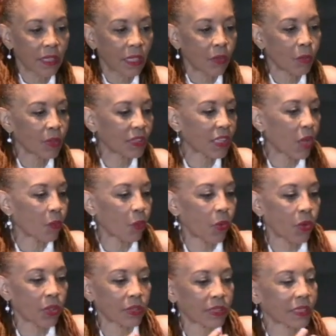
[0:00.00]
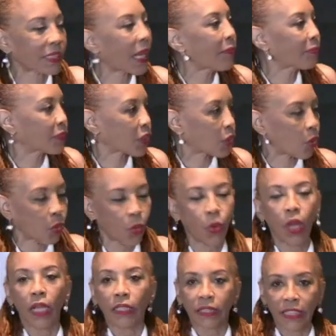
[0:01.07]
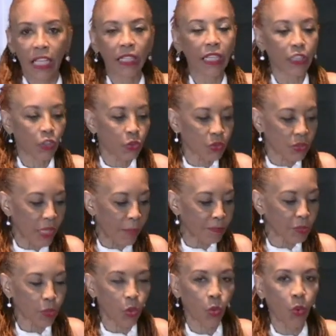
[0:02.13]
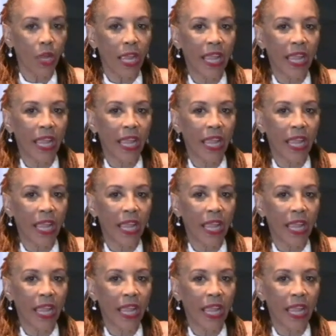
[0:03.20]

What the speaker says: what's that word? Skeptical. Sound like you're skeptical.